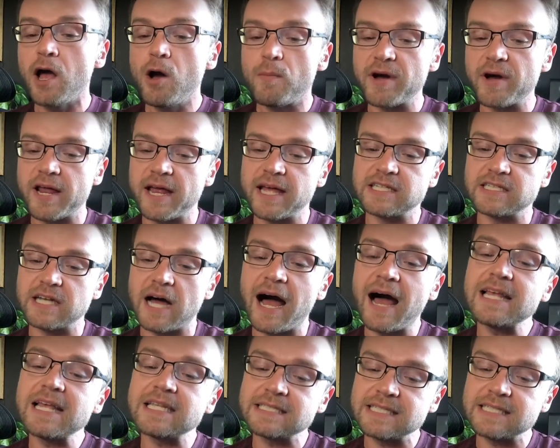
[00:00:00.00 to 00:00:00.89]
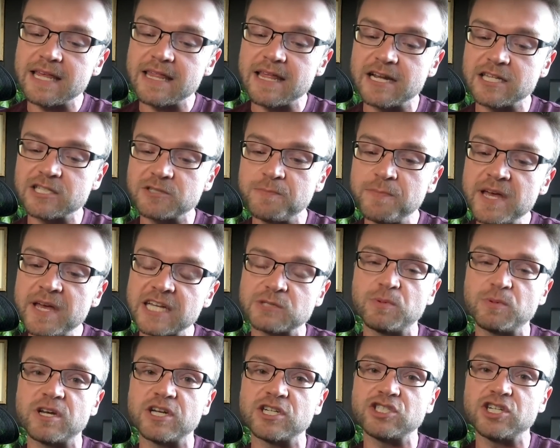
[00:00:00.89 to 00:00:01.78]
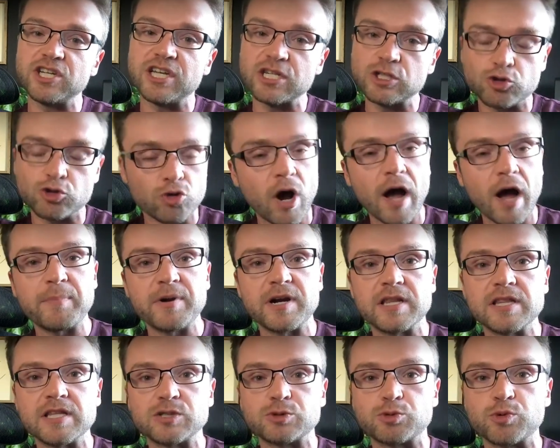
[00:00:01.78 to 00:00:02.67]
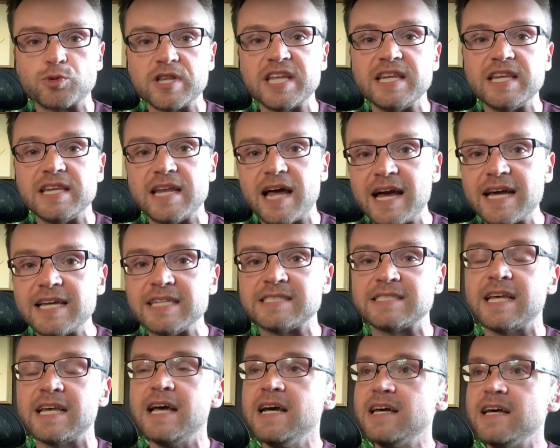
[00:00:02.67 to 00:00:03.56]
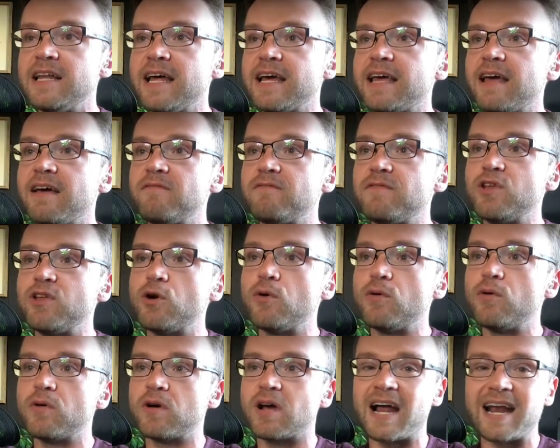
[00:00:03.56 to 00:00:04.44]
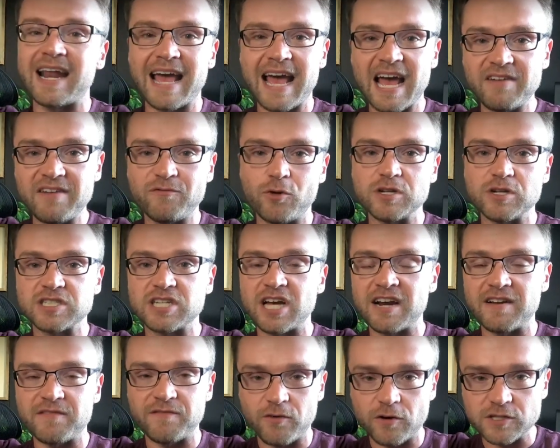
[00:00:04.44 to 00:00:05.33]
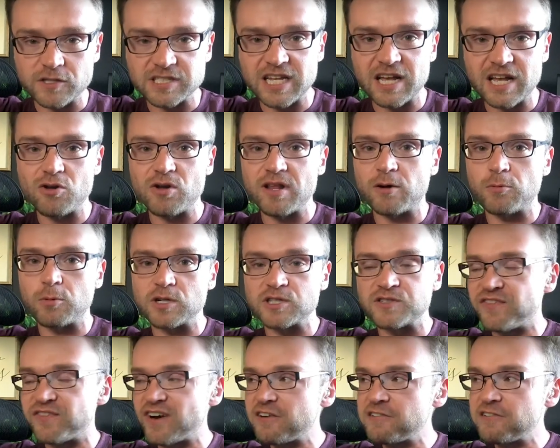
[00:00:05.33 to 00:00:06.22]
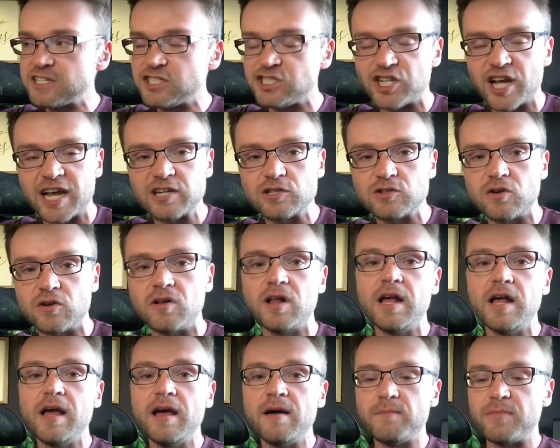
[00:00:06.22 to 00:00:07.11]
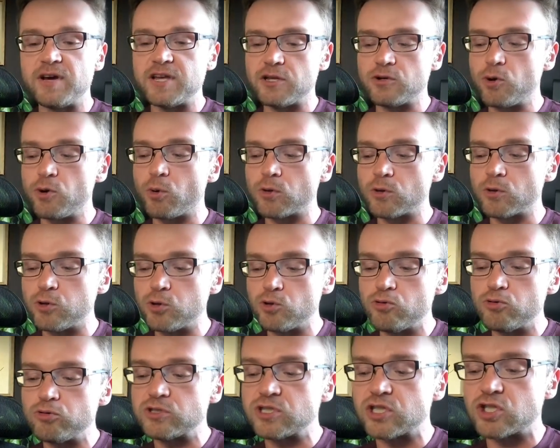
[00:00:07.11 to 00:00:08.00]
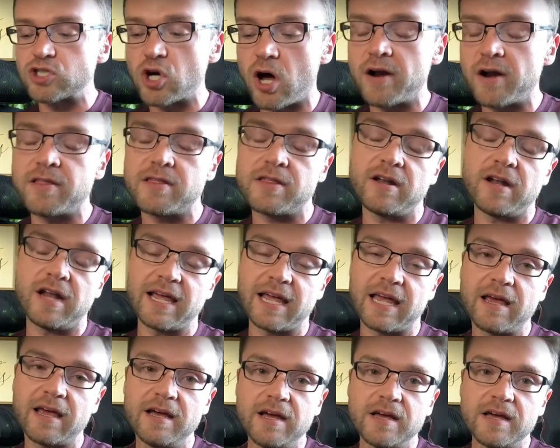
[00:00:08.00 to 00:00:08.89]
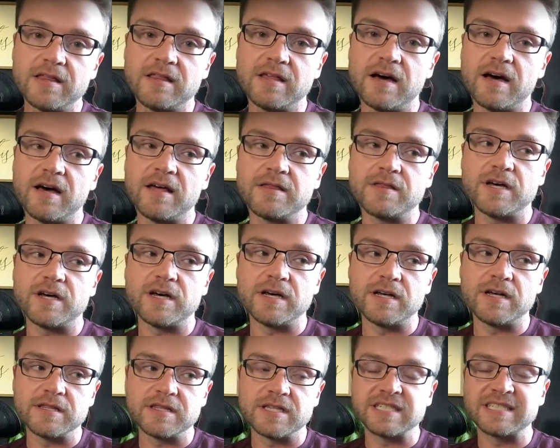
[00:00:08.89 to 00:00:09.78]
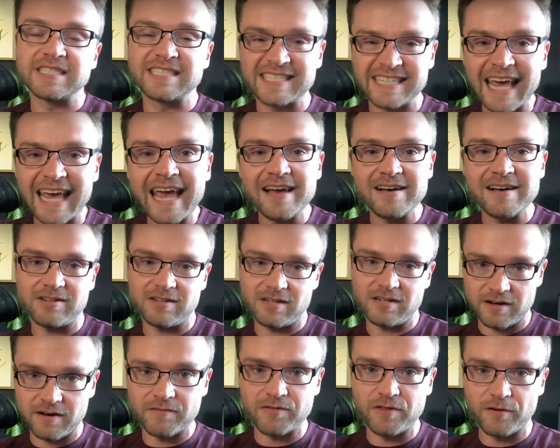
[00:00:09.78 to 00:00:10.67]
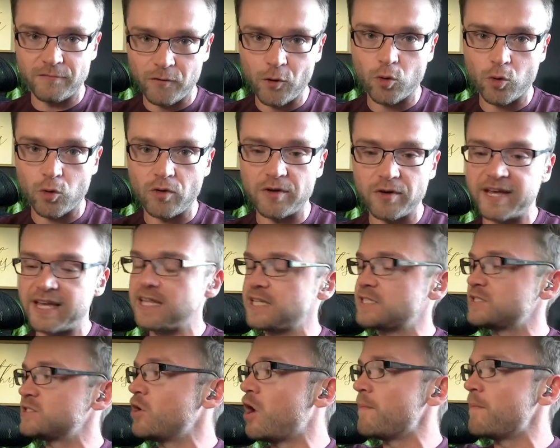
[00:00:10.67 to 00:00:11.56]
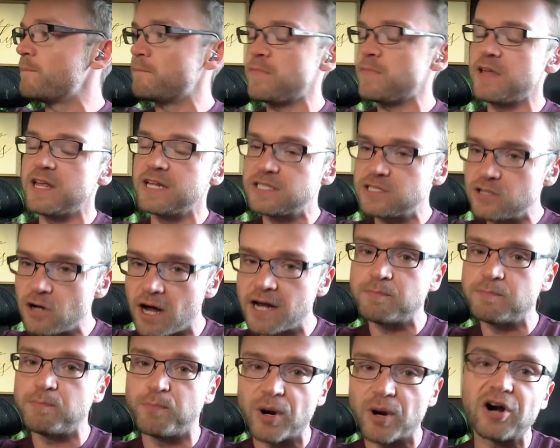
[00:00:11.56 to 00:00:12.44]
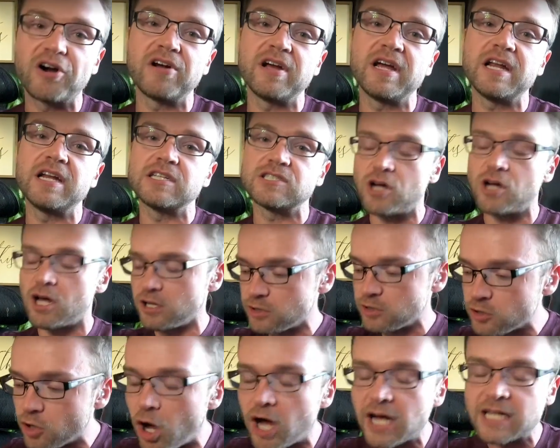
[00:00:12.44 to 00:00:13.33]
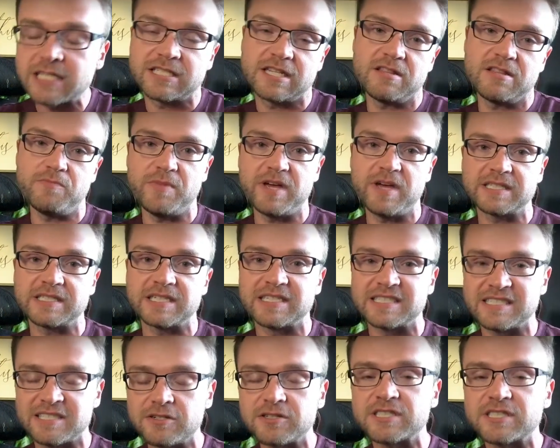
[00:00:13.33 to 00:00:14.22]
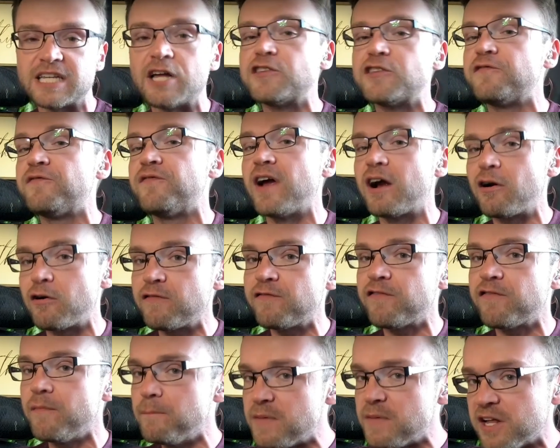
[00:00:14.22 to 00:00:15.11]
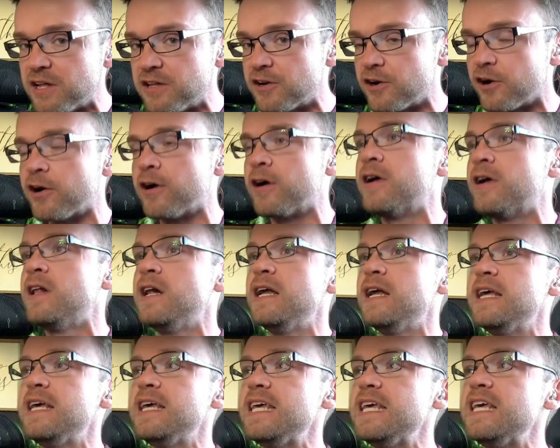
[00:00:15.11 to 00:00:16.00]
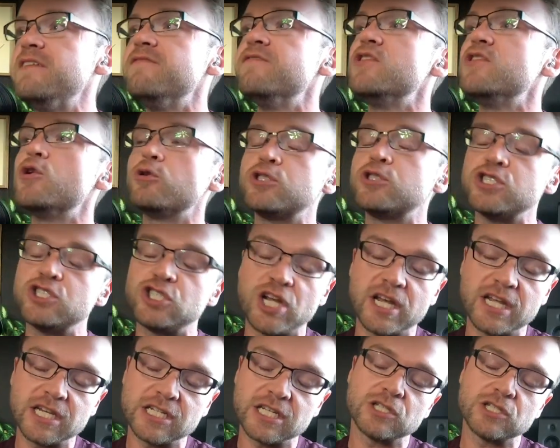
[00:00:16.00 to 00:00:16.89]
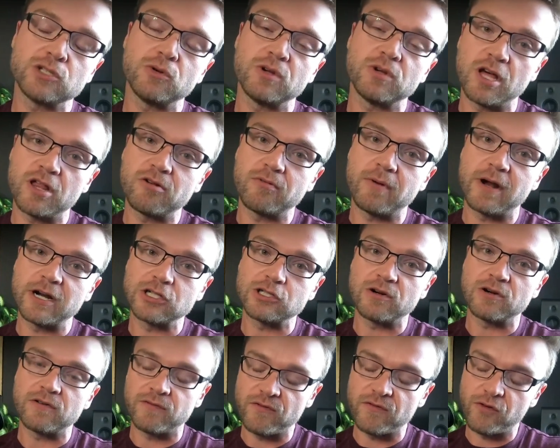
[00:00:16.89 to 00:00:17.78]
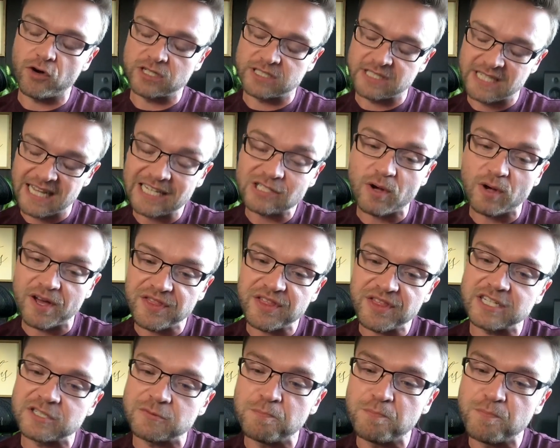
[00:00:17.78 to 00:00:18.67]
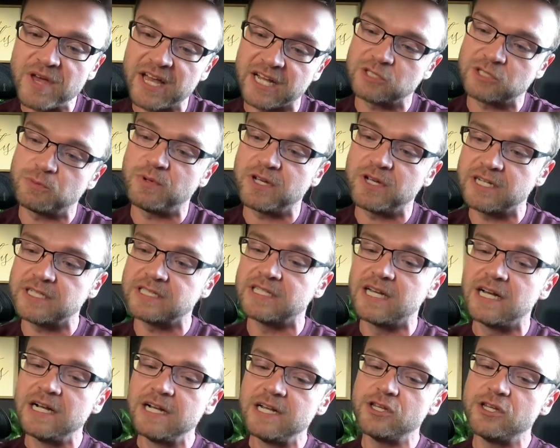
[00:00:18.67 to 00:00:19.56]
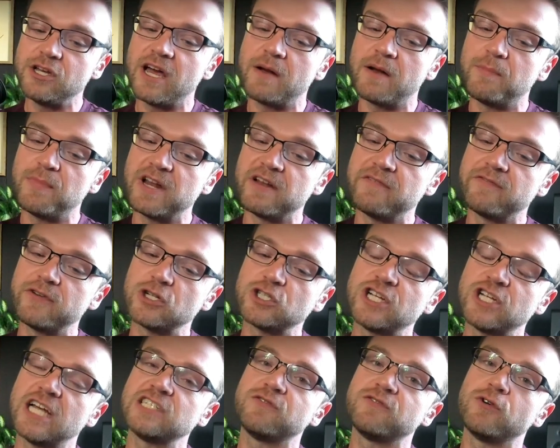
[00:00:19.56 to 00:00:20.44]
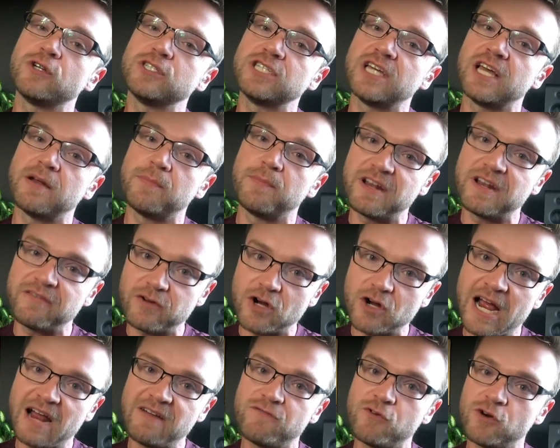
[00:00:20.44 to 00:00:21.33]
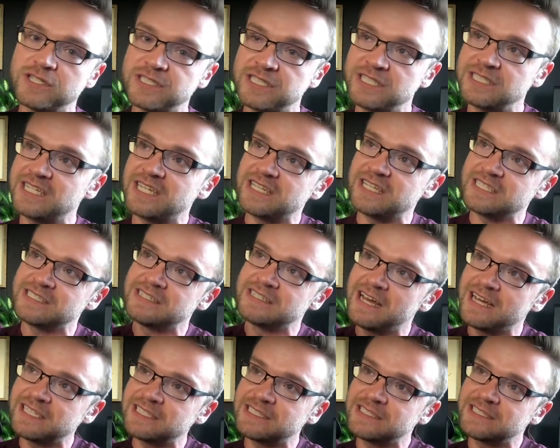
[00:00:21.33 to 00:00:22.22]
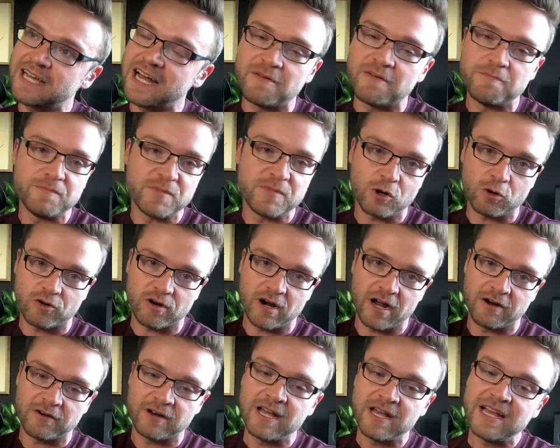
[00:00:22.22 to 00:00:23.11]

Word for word: But it's I say that it's mixed because she can drop into this really nice, like, you know, kind of head voice, kind of falsetto, like where it's very gentle, but you don't lose a ton of the like the the the scale of the vocal. Like it's not it's not buried, it's not lost in the mix. It still sounds very familiar, even though she's changing into another register of her voice. And that's why I think it's mixed, because you get a bit of your chest voice, you get a bit of your head voice. It's like this nice kind of middle ground.